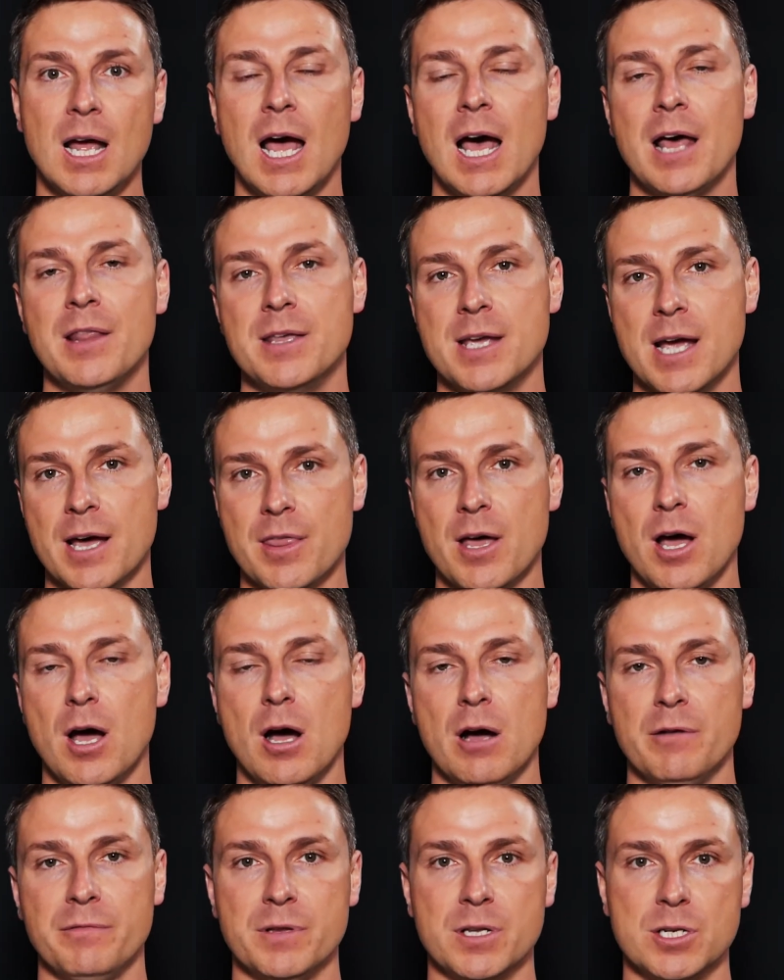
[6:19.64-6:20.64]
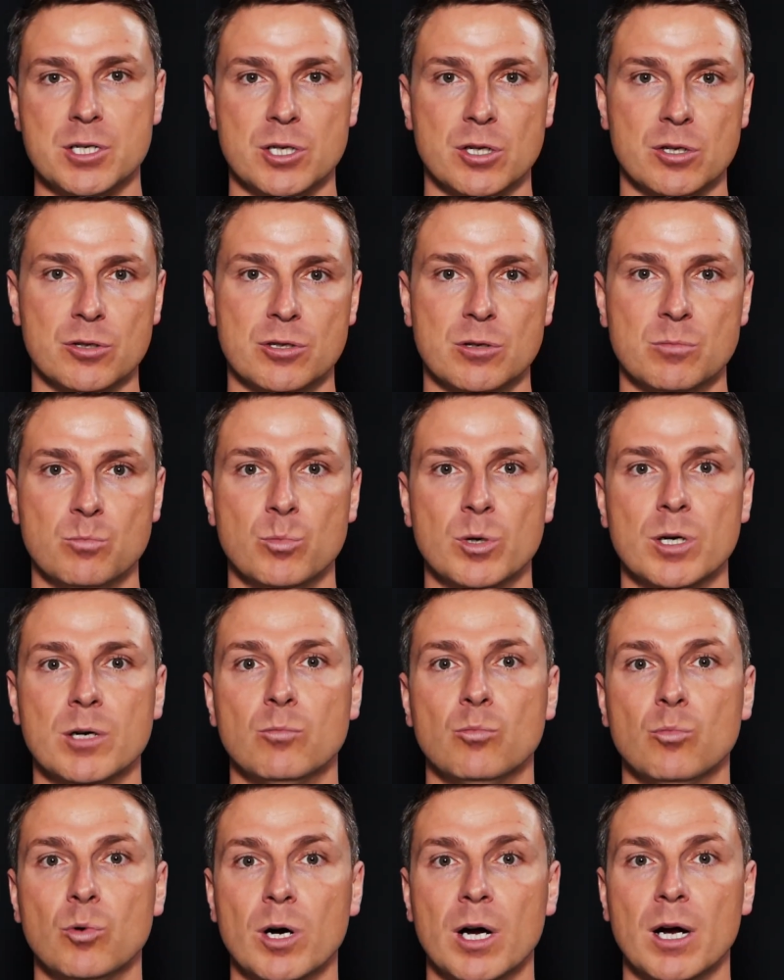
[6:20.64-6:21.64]
And the other half of the children
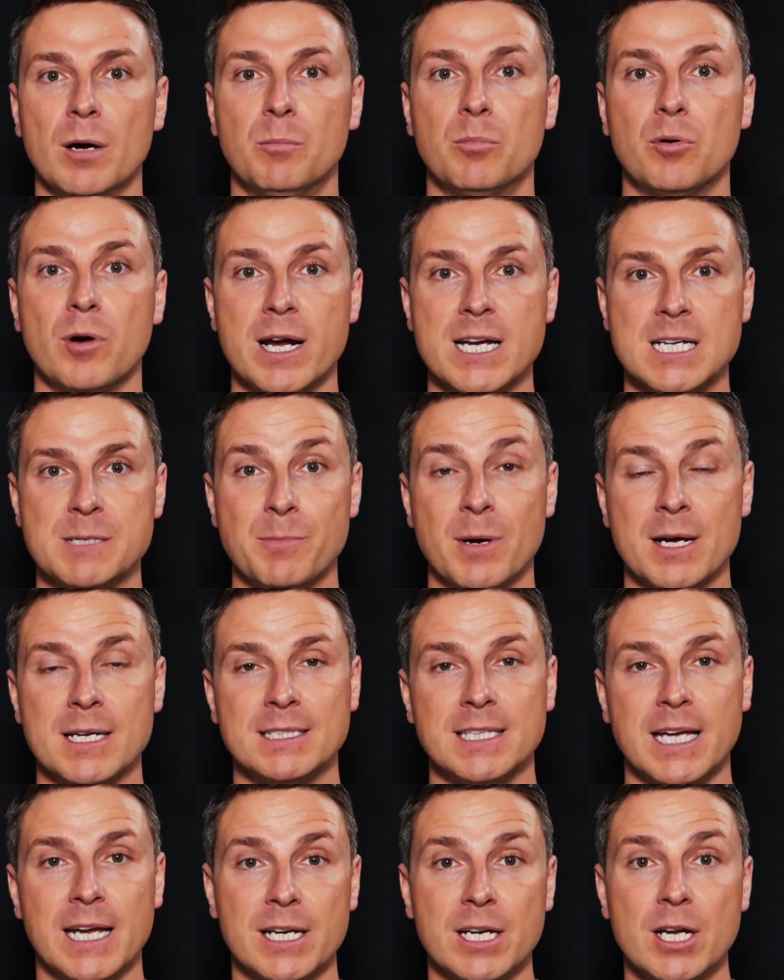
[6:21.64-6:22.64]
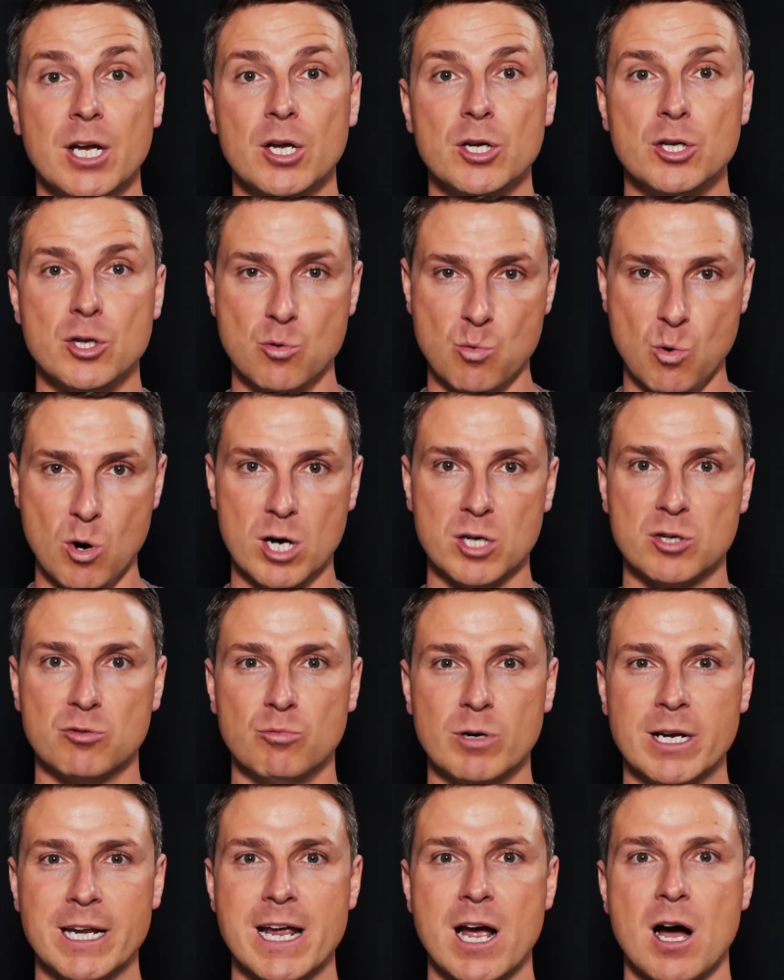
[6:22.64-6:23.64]
were praised by saying, you worked
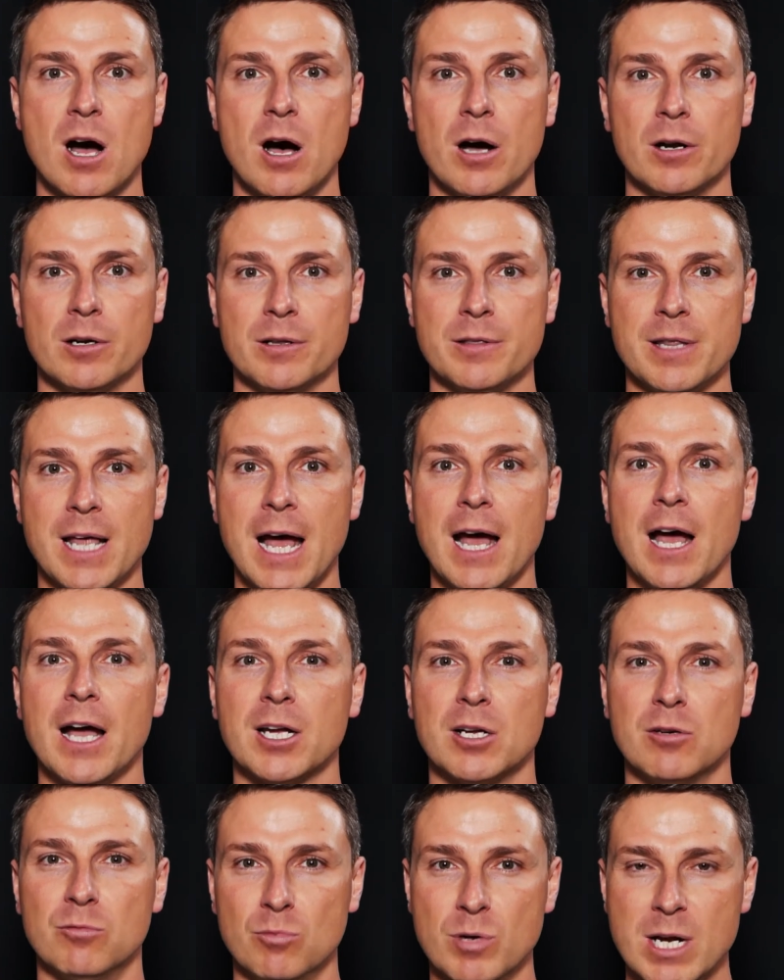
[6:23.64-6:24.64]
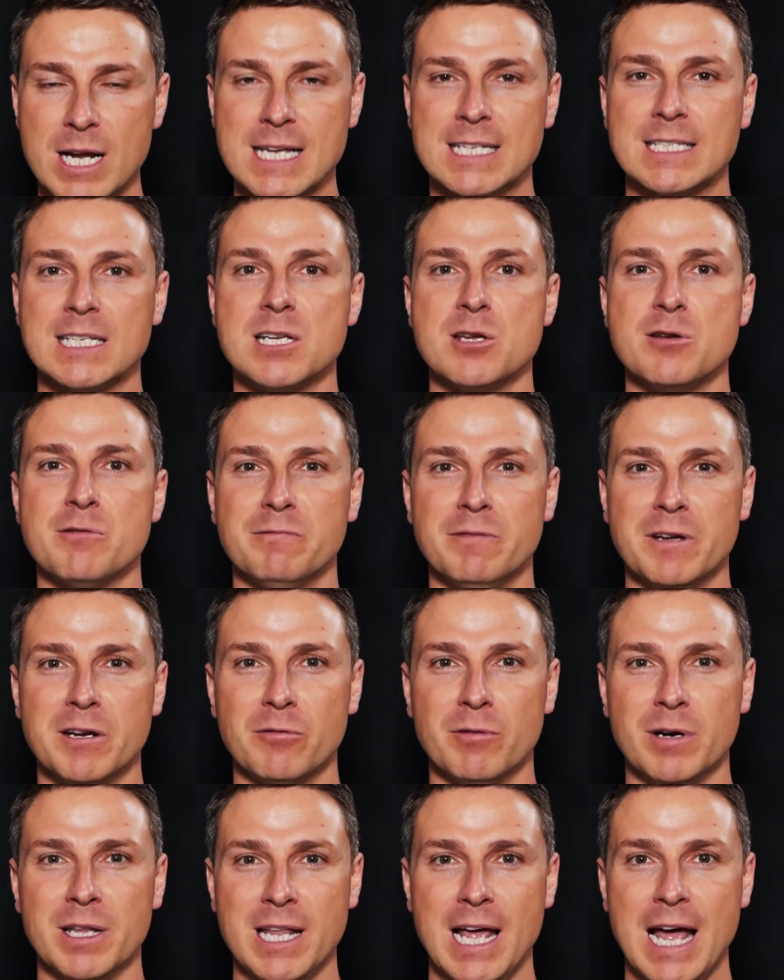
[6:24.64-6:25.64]
really hard on that. I could really see you
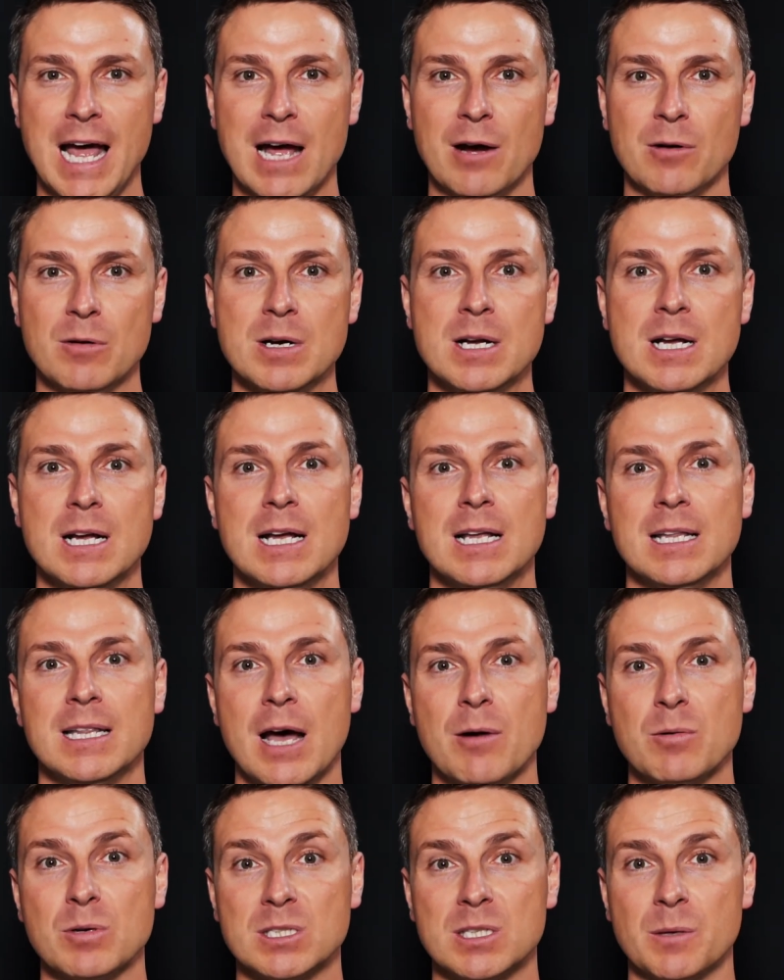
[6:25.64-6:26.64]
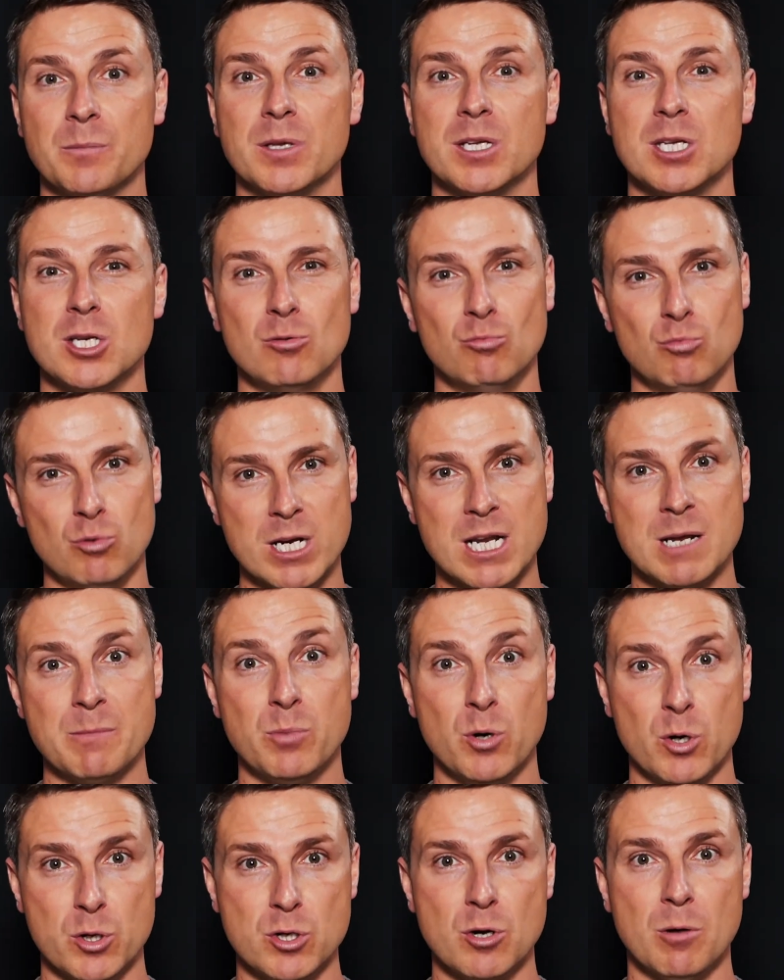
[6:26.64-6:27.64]
figuring that out. That was something you really
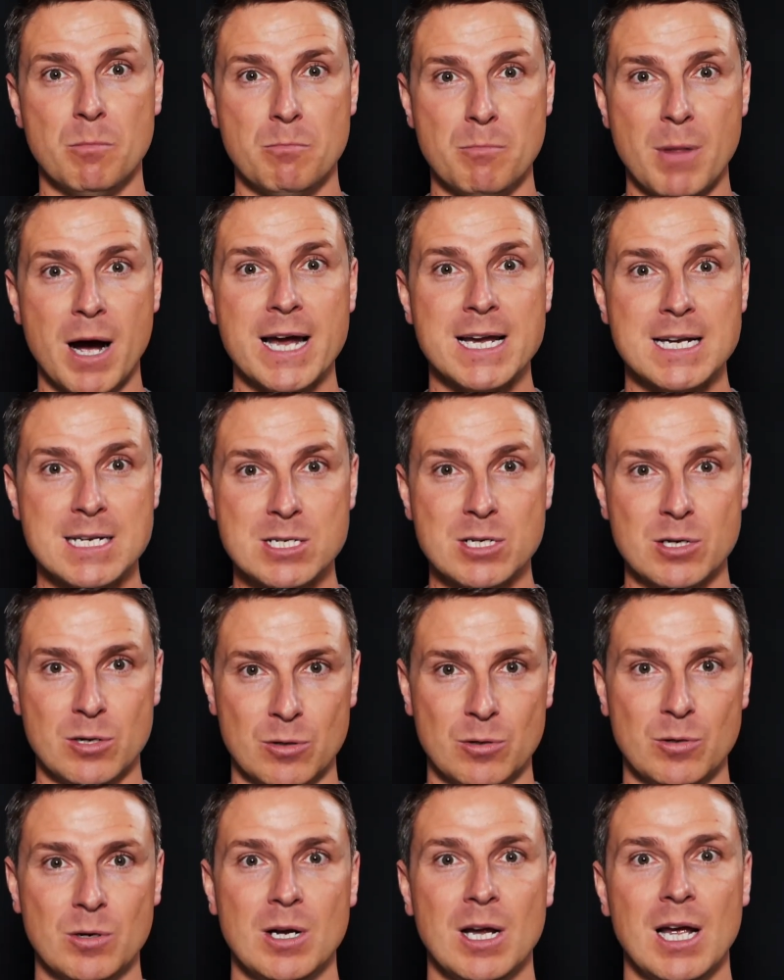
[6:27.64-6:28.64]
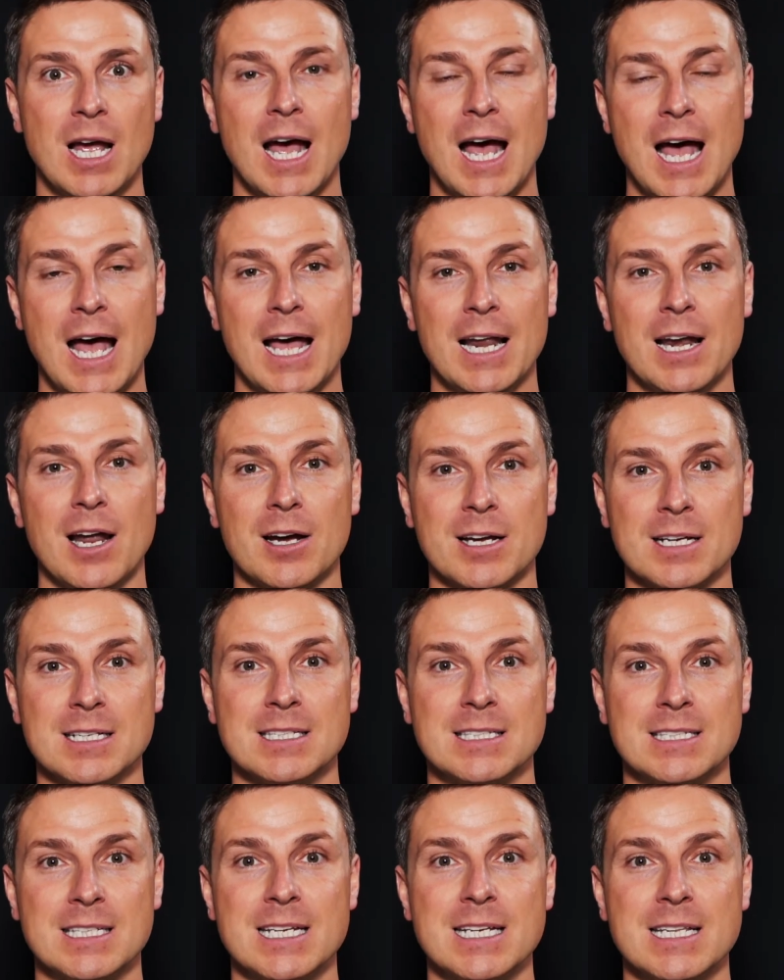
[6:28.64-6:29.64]
put your mind to. And I can
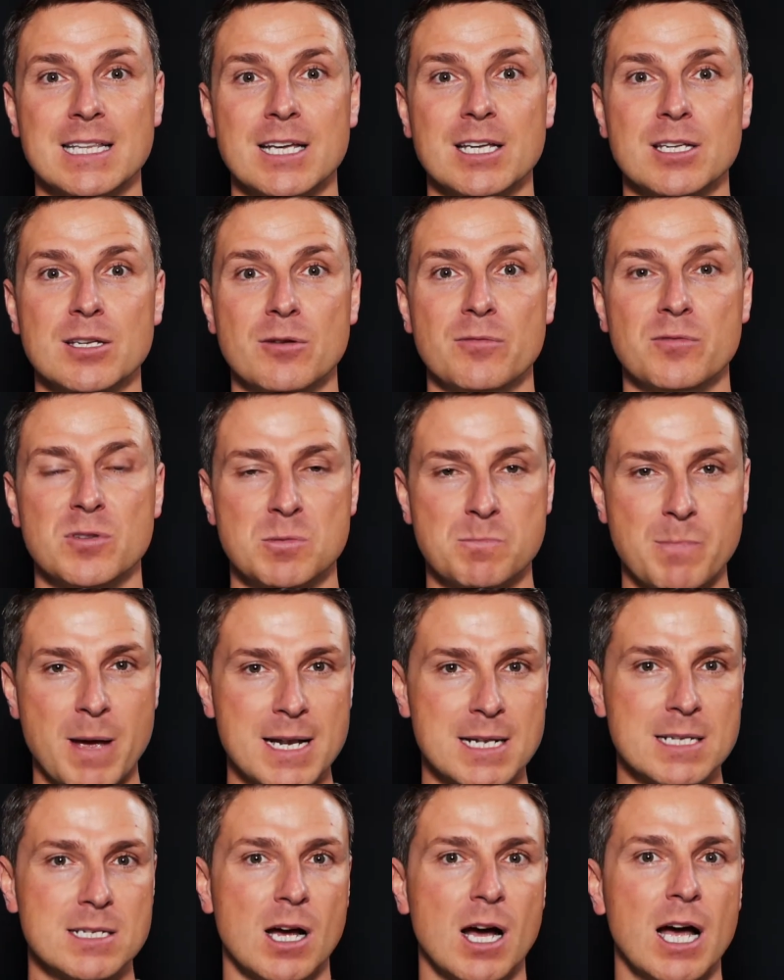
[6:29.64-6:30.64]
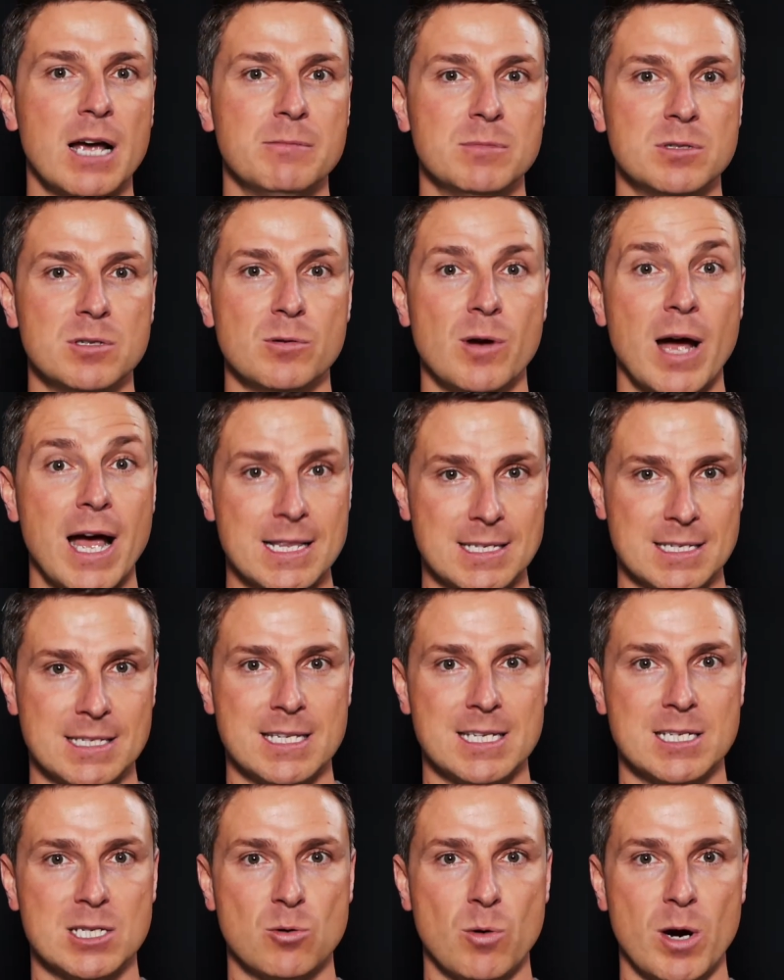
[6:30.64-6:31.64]
see that you spent time to answer
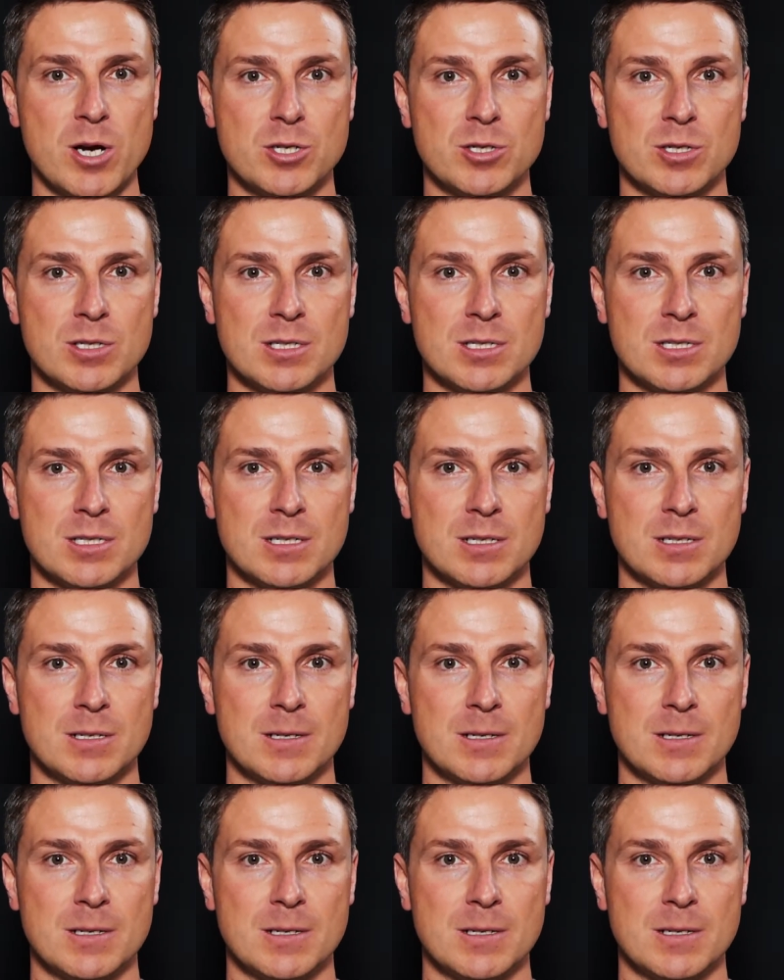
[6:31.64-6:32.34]
these questions.